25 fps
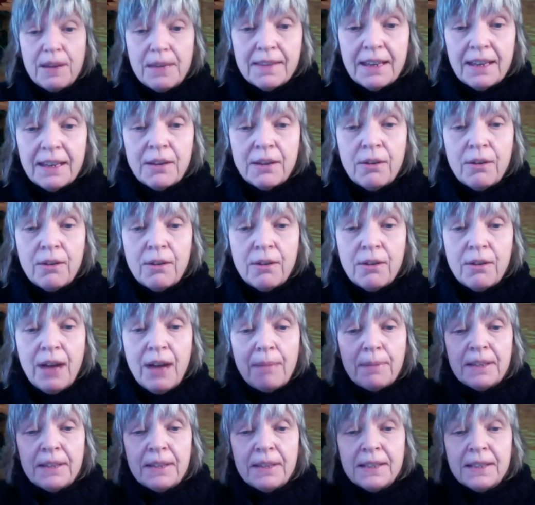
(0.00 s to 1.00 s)
they go
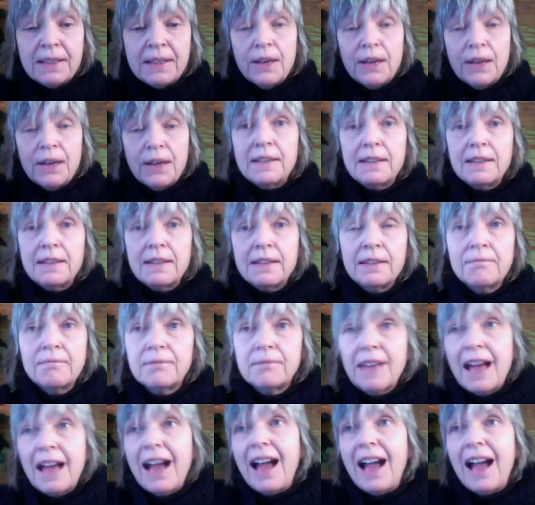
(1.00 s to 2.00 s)
up in so
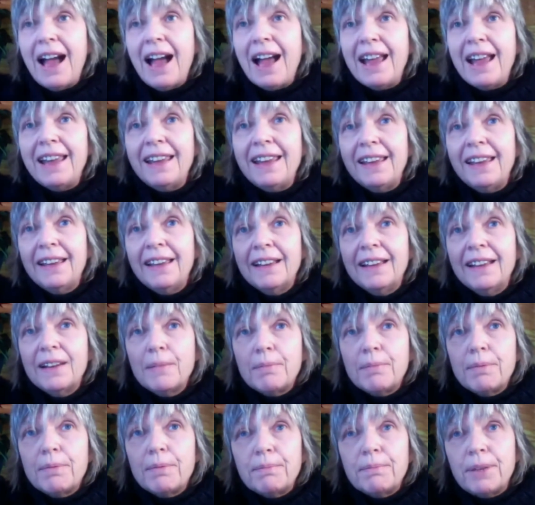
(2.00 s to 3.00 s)
high
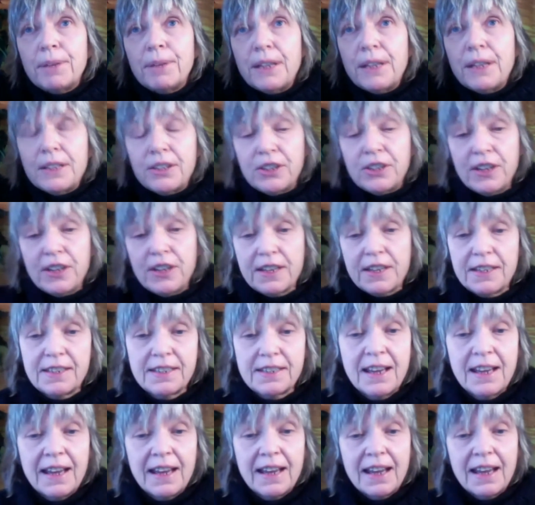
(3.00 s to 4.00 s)

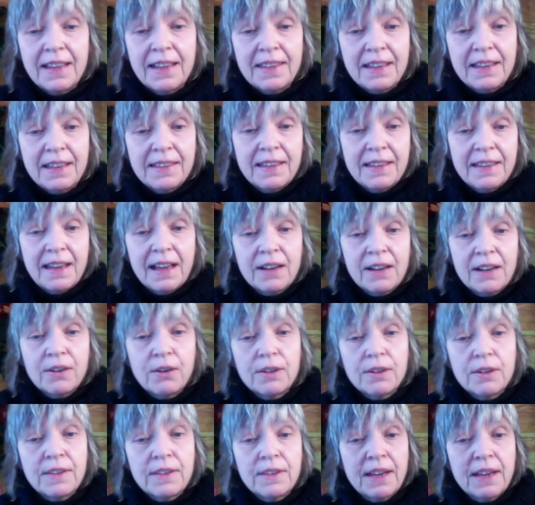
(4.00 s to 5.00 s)
pitches, and then they
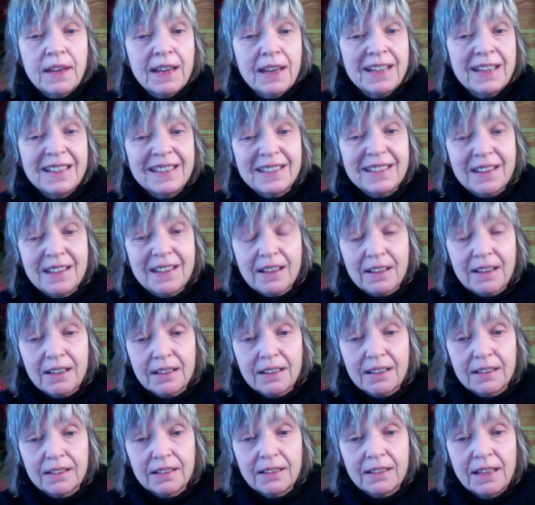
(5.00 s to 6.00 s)
are
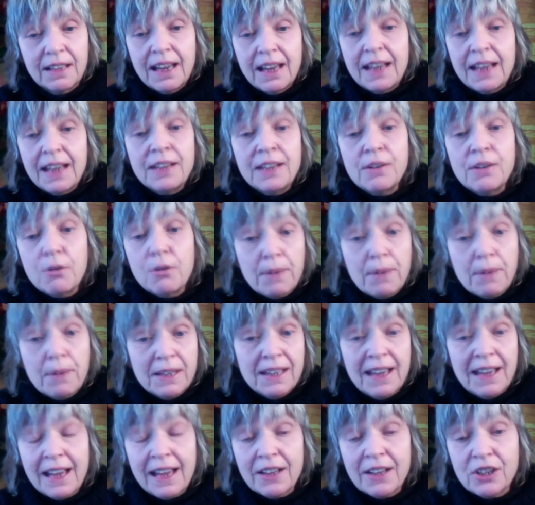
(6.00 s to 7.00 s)
hysterical, and
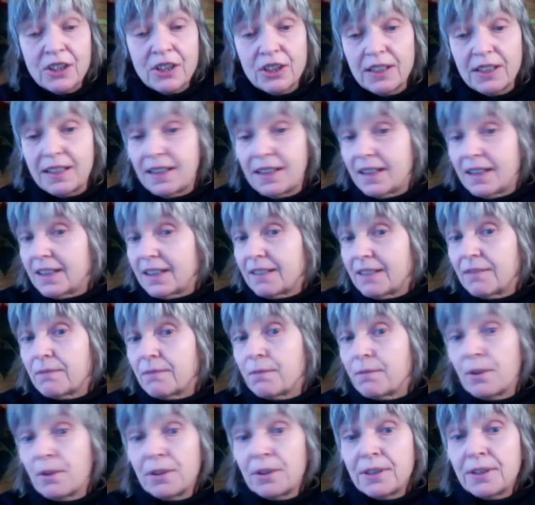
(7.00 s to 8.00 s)
nobody actually
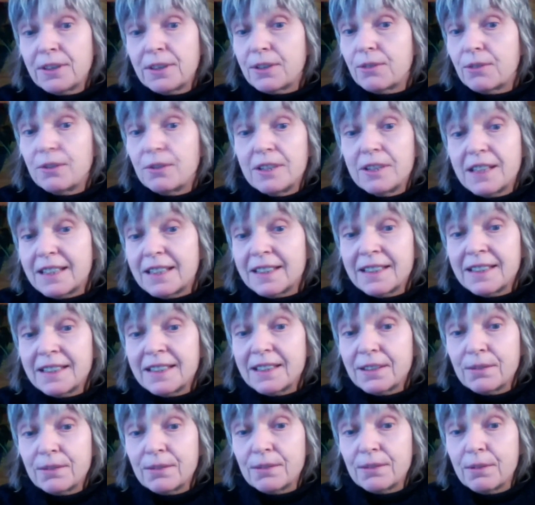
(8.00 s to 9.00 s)
wants to listen
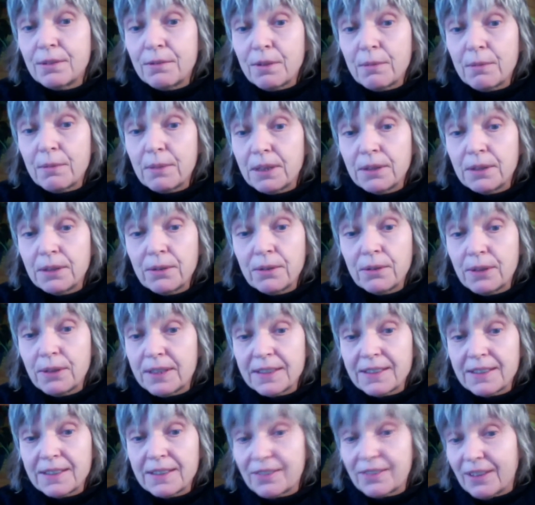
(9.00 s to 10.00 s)
to a woman who is
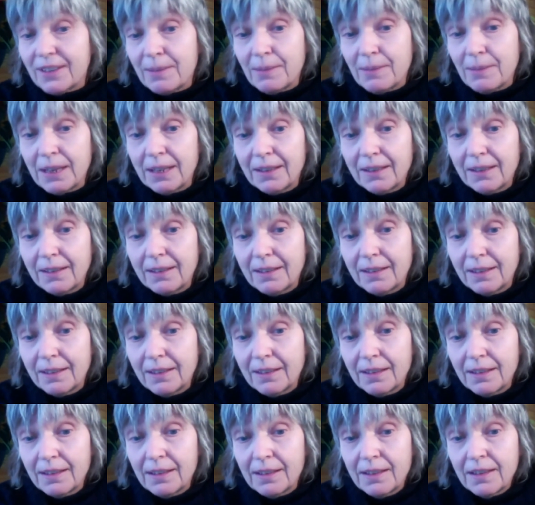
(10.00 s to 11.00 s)
screaming.
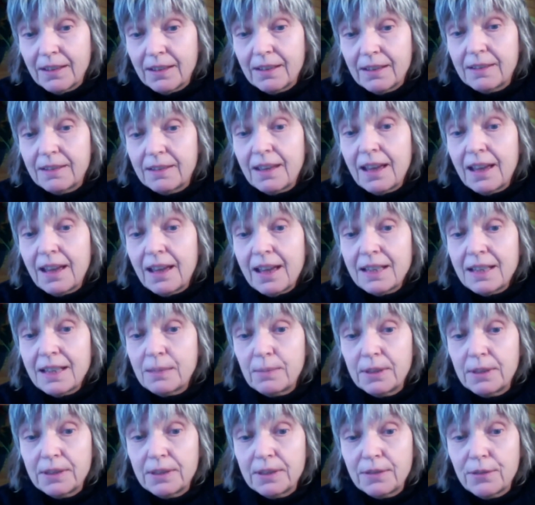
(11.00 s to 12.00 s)
The
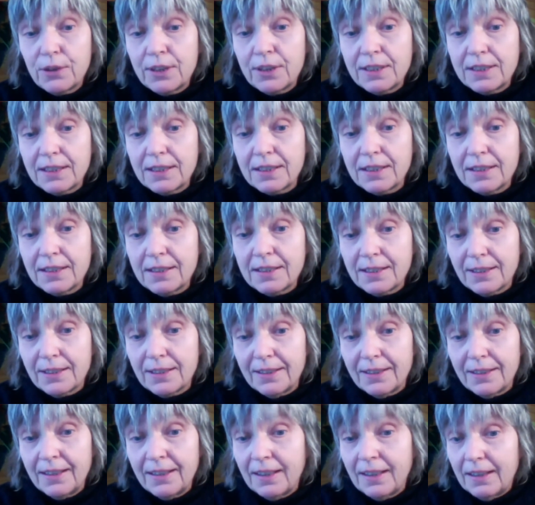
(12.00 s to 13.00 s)
husbands, for instance,
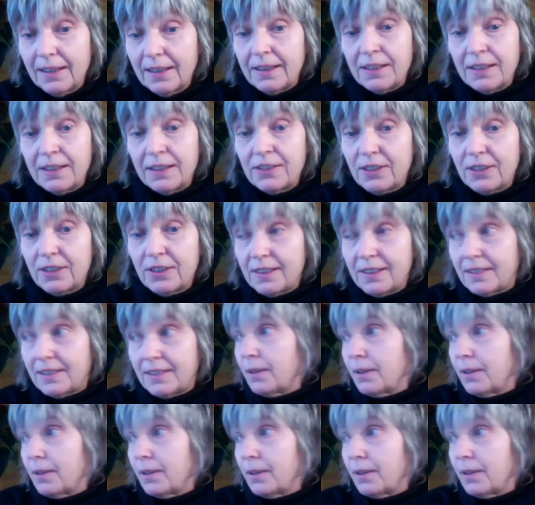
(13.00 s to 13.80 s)
they just